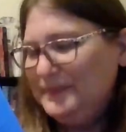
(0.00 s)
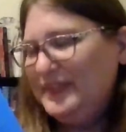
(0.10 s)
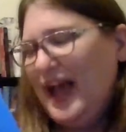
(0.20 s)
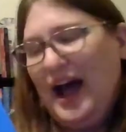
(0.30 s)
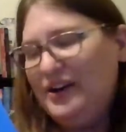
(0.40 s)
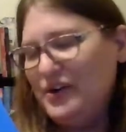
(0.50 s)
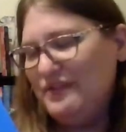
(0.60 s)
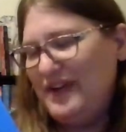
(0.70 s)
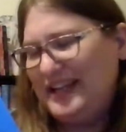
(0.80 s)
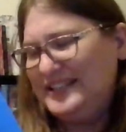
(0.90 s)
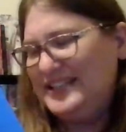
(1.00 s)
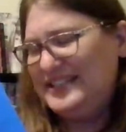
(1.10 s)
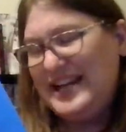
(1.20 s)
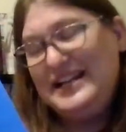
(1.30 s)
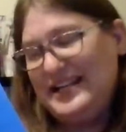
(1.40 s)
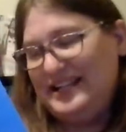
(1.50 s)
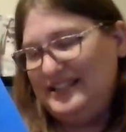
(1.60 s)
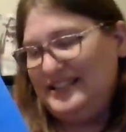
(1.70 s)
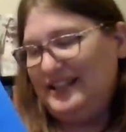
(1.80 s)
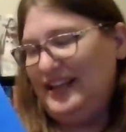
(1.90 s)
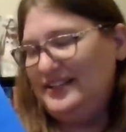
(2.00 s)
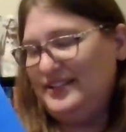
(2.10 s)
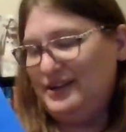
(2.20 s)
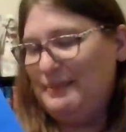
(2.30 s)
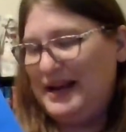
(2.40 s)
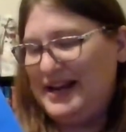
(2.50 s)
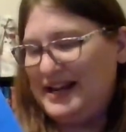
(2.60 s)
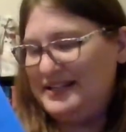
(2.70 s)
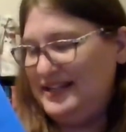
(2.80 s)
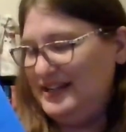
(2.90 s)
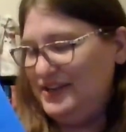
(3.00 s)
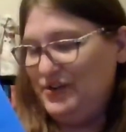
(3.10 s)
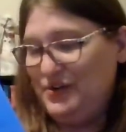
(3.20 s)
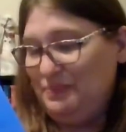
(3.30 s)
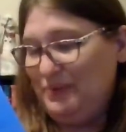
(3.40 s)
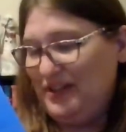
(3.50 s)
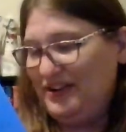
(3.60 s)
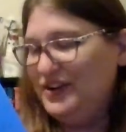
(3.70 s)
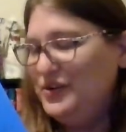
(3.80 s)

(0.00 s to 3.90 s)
I don't know if I can stand it, said Lester, my 19-year-old brother,